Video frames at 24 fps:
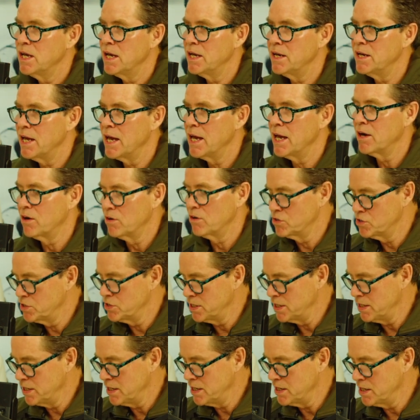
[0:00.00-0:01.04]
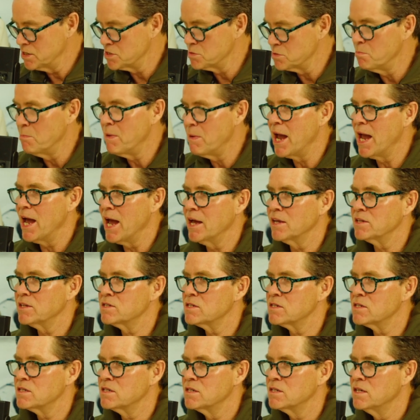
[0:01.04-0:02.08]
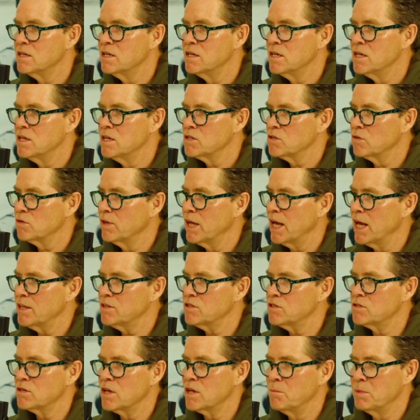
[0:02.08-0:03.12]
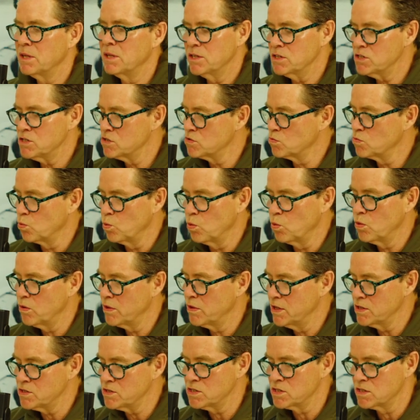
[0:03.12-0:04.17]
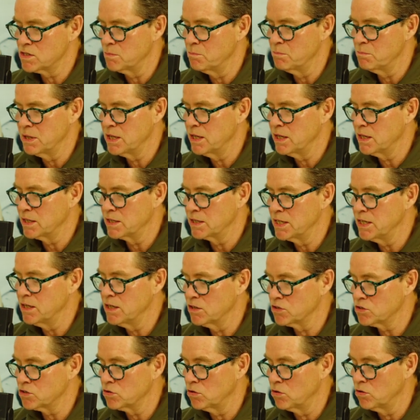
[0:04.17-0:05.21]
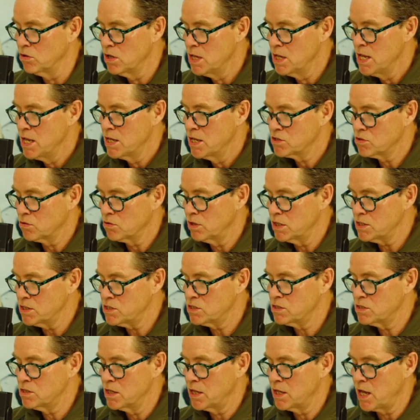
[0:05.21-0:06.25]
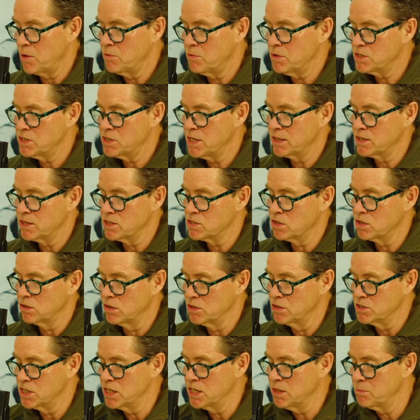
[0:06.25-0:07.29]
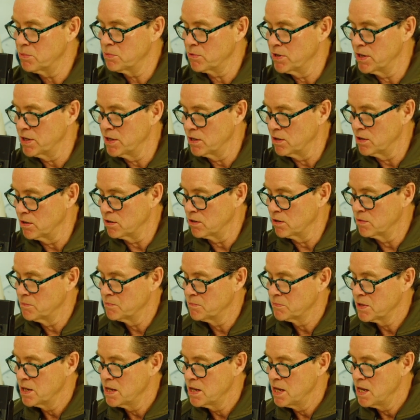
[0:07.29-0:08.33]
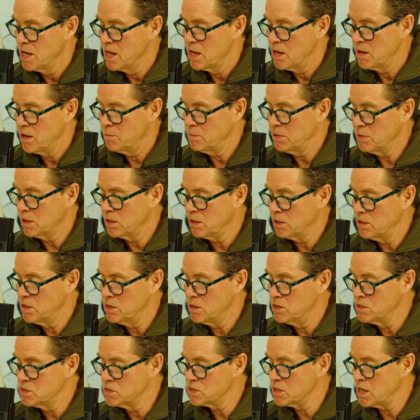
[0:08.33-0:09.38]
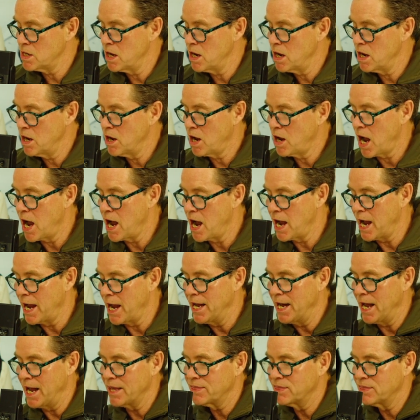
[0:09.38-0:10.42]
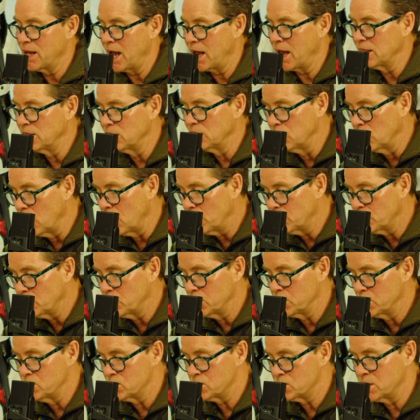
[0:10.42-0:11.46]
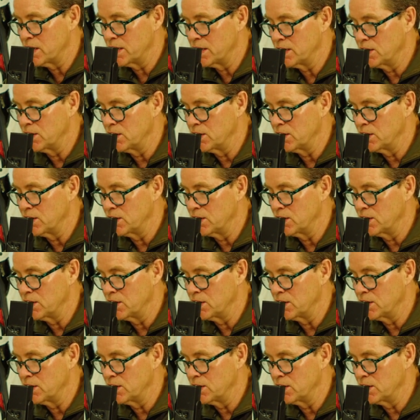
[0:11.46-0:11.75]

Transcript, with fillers: and energy is mass. Yeah so that's, I mean, this is this is a big deal. So so let's, I want to take this a little deeper here, yeah. because, and I I loved what you said